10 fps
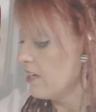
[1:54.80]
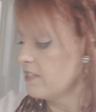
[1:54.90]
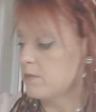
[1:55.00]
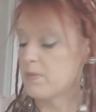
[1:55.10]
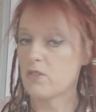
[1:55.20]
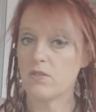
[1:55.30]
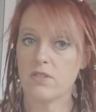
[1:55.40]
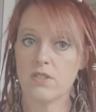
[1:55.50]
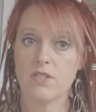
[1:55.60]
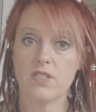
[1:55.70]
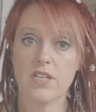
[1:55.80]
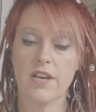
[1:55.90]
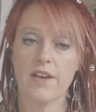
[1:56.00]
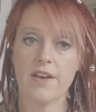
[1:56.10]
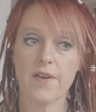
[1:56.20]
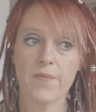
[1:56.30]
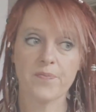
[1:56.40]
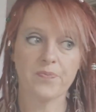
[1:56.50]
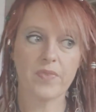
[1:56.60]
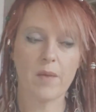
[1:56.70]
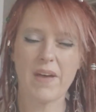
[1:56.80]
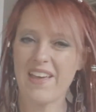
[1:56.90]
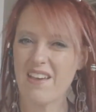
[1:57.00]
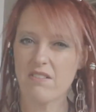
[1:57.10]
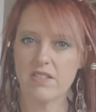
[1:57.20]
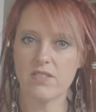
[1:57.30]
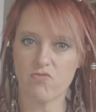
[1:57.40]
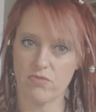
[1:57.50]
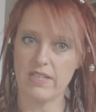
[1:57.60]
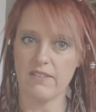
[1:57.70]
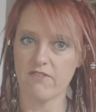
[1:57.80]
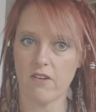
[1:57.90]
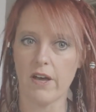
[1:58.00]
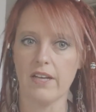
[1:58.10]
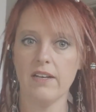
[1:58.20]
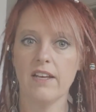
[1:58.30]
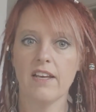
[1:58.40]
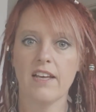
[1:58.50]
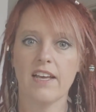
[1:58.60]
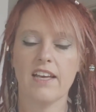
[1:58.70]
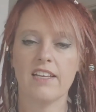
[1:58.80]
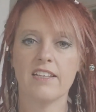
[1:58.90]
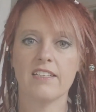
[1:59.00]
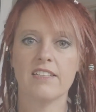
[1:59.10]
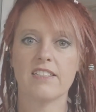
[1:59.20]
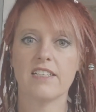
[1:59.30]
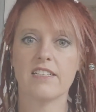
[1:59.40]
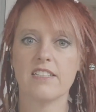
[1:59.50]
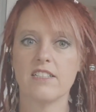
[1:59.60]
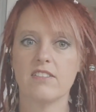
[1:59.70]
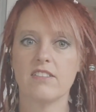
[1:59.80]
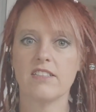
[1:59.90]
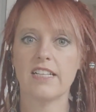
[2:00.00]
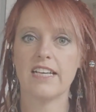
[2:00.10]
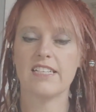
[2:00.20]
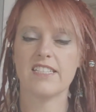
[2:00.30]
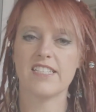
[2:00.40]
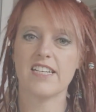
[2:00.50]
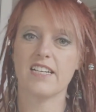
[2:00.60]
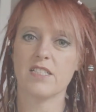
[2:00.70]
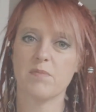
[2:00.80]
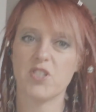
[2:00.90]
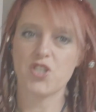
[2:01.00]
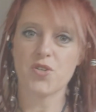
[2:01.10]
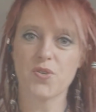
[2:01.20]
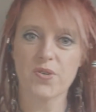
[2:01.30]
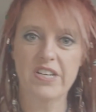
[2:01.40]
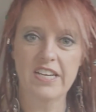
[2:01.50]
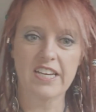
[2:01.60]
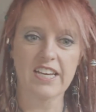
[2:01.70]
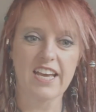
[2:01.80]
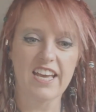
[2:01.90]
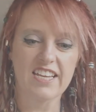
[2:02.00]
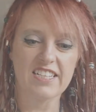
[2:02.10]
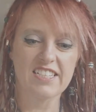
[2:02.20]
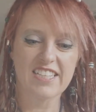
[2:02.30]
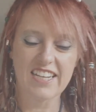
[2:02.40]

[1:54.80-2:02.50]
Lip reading: is because my hair is really fine, and until it starts maturing and